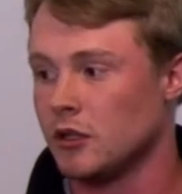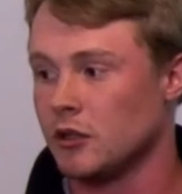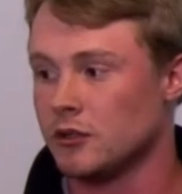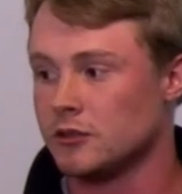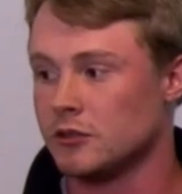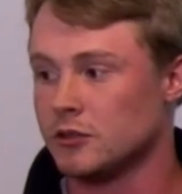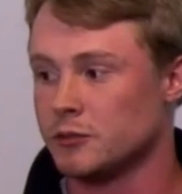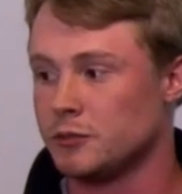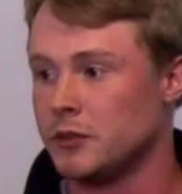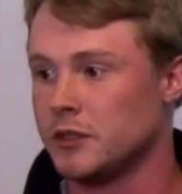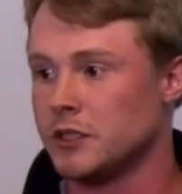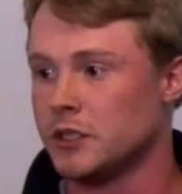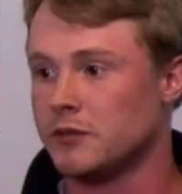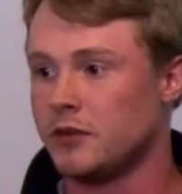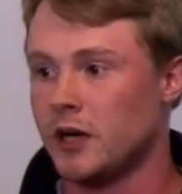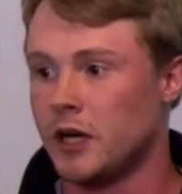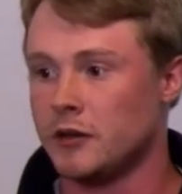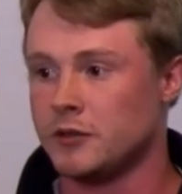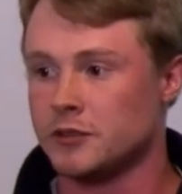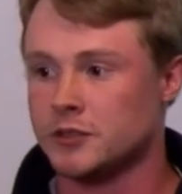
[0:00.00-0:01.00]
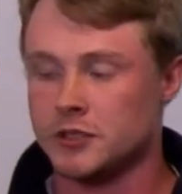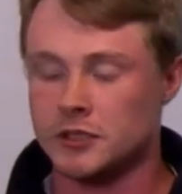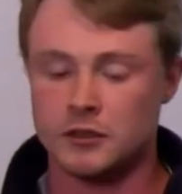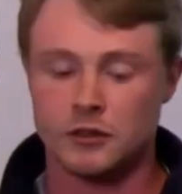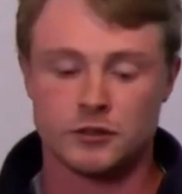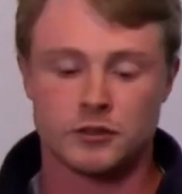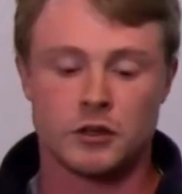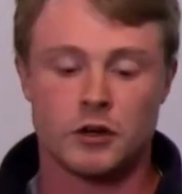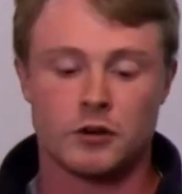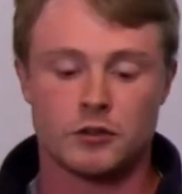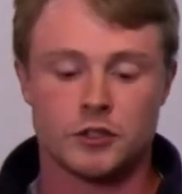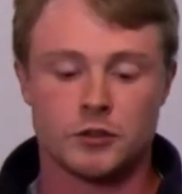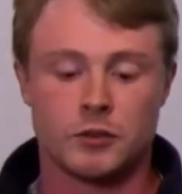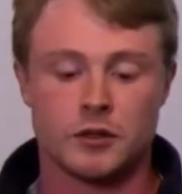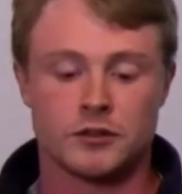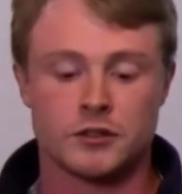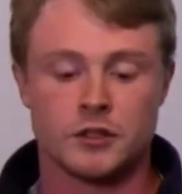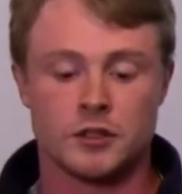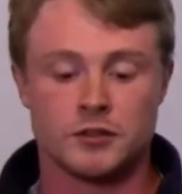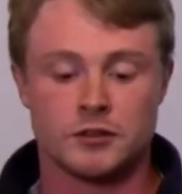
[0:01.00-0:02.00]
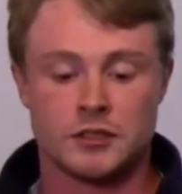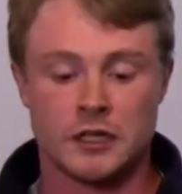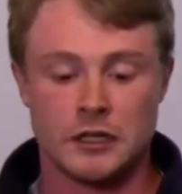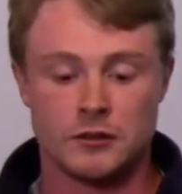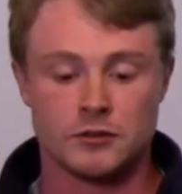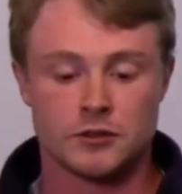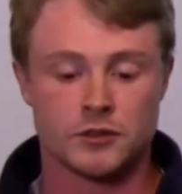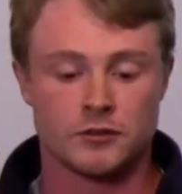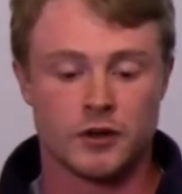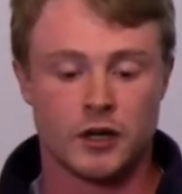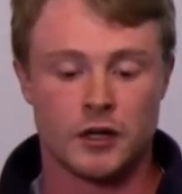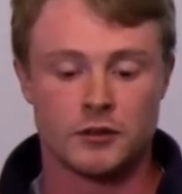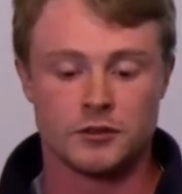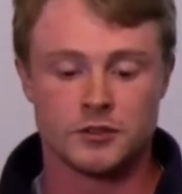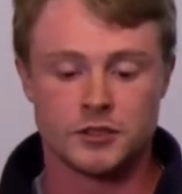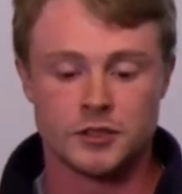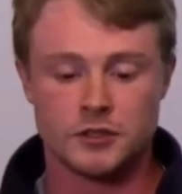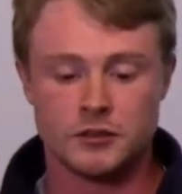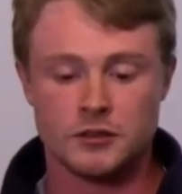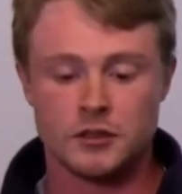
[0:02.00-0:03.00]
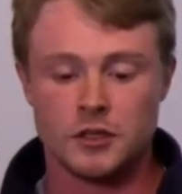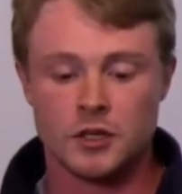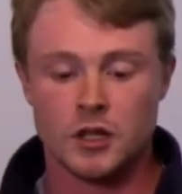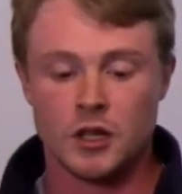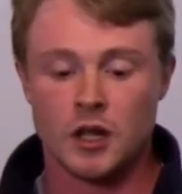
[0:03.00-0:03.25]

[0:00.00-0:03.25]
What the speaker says: So speaking of hydrogen, I'll talk to you about the dangers of hydrogen.